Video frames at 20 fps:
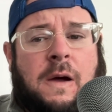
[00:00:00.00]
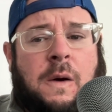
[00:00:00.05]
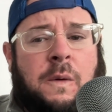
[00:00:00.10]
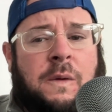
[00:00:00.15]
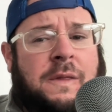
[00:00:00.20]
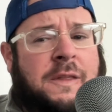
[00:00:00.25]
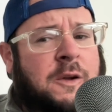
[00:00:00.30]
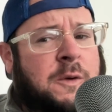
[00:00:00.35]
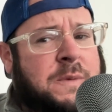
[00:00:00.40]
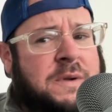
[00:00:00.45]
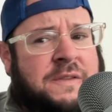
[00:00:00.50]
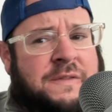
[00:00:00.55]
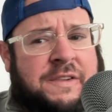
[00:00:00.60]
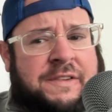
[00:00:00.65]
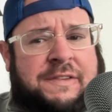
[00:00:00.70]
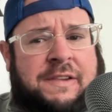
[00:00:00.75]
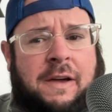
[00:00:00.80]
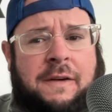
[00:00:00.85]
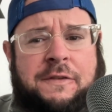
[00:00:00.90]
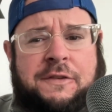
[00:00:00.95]
A little bit of a
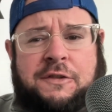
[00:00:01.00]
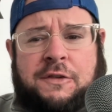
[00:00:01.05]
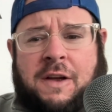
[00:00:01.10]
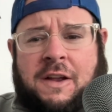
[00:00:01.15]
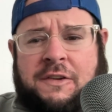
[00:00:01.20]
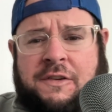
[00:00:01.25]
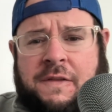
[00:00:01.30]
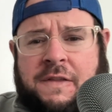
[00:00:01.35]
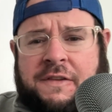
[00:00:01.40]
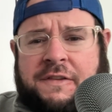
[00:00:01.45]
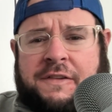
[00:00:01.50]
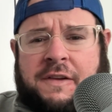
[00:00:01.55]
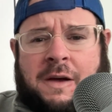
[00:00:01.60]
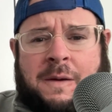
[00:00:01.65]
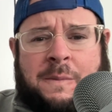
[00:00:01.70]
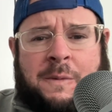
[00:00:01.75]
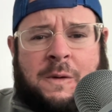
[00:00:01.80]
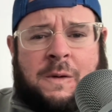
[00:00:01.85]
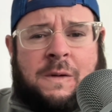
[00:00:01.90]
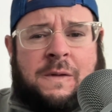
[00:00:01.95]
tough stretch in the
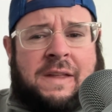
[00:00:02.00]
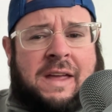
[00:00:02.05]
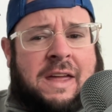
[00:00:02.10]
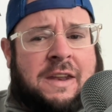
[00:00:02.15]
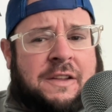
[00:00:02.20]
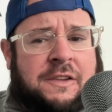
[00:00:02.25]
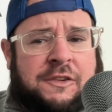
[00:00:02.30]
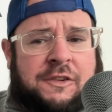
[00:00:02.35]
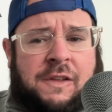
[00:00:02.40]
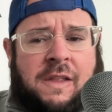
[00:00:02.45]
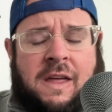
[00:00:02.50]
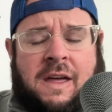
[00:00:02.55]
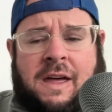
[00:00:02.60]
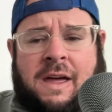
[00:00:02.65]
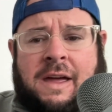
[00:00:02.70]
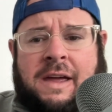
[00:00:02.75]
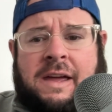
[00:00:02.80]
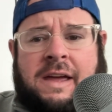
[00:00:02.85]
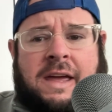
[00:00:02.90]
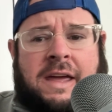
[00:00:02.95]
summer, the end of
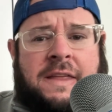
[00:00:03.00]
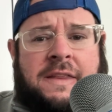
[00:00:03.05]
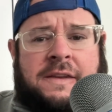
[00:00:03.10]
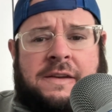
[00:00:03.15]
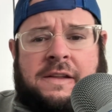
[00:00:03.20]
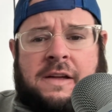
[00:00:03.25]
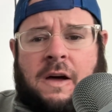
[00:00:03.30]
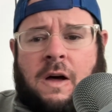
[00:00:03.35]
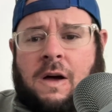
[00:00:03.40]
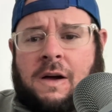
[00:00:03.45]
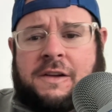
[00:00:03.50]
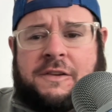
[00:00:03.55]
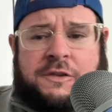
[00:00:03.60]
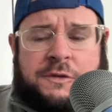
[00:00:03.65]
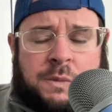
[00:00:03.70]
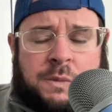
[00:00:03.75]
July and August